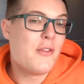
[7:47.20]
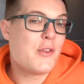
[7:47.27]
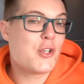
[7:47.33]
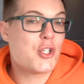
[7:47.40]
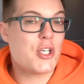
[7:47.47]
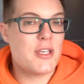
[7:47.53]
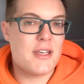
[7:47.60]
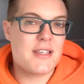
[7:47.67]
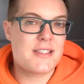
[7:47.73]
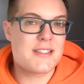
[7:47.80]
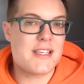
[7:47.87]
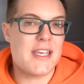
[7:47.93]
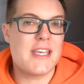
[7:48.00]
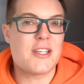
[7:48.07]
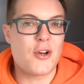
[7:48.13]
The chia
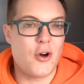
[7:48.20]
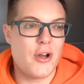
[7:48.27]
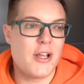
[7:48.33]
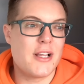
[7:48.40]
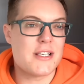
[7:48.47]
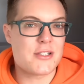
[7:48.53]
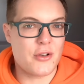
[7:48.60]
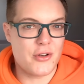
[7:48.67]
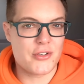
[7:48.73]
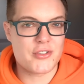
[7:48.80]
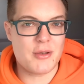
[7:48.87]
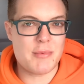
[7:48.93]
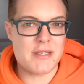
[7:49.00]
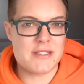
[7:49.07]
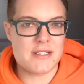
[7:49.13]
seed oil has
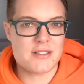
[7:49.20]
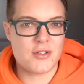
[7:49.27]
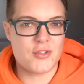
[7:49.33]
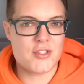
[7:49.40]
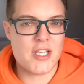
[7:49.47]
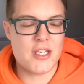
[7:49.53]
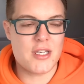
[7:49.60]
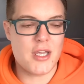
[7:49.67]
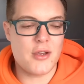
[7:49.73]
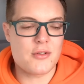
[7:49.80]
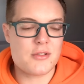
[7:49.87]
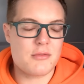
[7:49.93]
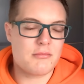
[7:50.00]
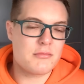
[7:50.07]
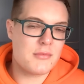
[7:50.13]
also been
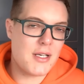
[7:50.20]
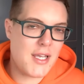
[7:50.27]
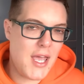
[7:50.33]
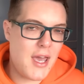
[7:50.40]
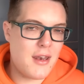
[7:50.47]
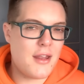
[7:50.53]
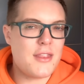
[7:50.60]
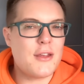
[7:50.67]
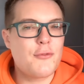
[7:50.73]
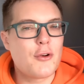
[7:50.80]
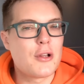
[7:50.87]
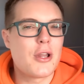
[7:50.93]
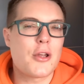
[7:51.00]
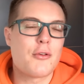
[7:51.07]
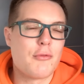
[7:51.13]
discontinued. Again, I think for
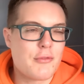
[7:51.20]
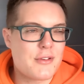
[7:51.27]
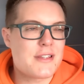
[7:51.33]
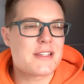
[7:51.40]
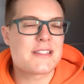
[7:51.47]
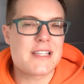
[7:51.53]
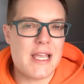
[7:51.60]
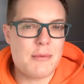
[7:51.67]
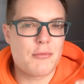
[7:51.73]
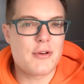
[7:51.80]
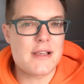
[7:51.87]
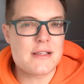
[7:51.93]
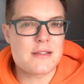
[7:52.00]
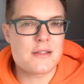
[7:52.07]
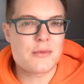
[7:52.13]
a lot of the same
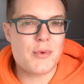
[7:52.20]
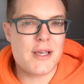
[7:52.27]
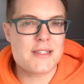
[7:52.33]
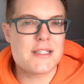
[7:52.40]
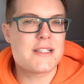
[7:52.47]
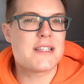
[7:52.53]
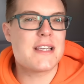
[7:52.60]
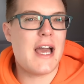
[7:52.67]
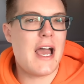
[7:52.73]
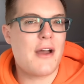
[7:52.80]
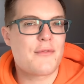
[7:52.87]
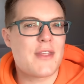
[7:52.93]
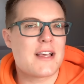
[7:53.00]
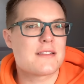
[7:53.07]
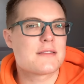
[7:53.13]
reasons. Whilst it didn't
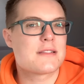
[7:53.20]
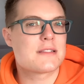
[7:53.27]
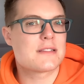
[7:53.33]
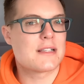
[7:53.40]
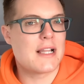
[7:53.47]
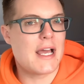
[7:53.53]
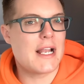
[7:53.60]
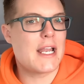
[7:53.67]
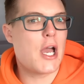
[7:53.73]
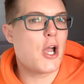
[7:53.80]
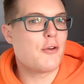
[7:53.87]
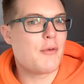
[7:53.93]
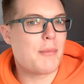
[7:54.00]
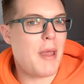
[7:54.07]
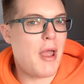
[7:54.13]
have that slightly
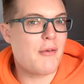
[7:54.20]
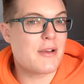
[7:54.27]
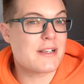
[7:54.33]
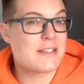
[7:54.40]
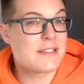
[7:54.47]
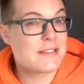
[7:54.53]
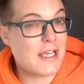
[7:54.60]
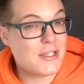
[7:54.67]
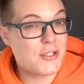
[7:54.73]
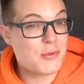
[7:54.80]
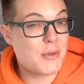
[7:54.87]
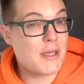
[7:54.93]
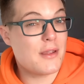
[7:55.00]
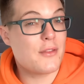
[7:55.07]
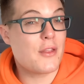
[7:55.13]
overbearing scent
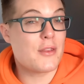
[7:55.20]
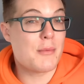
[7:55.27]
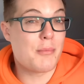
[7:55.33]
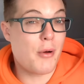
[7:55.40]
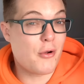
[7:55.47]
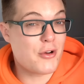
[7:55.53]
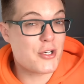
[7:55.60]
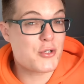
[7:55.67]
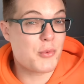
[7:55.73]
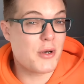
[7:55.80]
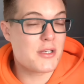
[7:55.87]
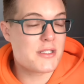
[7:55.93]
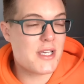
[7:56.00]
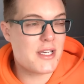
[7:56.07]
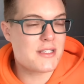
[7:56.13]
to it that the borage
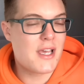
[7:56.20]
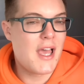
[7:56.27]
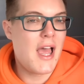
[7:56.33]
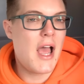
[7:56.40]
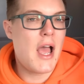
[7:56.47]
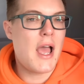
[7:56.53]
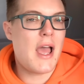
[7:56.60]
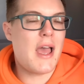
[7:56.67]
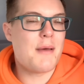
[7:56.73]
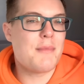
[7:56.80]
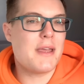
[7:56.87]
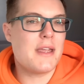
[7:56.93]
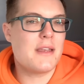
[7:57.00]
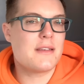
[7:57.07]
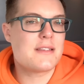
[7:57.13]
one did,
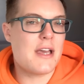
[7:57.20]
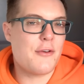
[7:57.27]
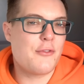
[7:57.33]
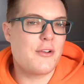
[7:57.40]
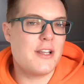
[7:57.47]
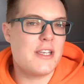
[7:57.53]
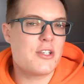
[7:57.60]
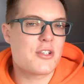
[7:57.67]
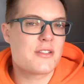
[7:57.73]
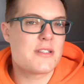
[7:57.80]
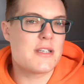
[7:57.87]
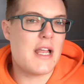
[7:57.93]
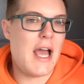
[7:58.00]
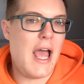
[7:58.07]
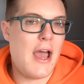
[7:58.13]
it definitely just
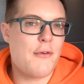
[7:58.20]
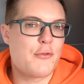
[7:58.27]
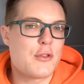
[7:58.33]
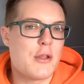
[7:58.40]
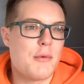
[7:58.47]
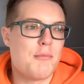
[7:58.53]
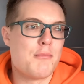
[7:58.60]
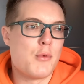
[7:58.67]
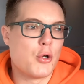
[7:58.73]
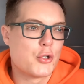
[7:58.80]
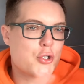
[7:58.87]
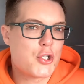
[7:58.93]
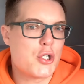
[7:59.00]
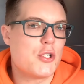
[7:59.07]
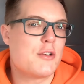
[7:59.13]
didn't have the
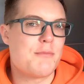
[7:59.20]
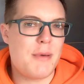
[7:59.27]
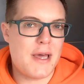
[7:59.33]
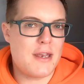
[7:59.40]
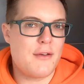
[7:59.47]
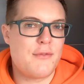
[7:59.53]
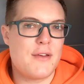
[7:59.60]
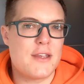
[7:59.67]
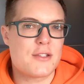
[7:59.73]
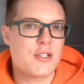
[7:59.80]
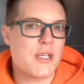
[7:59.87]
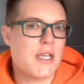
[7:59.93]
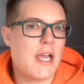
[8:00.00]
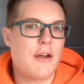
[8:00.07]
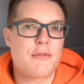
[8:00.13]
multitude of benefits
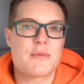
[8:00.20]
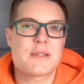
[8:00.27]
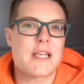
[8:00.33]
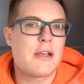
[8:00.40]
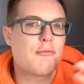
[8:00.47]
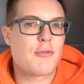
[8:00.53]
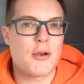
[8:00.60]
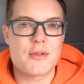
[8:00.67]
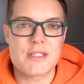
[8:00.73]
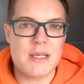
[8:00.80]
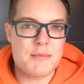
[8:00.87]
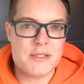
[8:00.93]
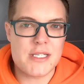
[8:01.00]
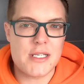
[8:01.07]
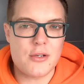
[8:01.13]
that you get from, say,
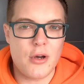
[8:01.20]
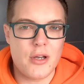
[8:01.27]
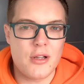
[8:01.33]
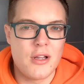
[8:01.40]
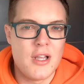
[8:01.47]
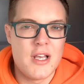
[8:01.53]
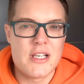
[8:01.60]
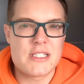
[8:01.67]
rosehip seed oil.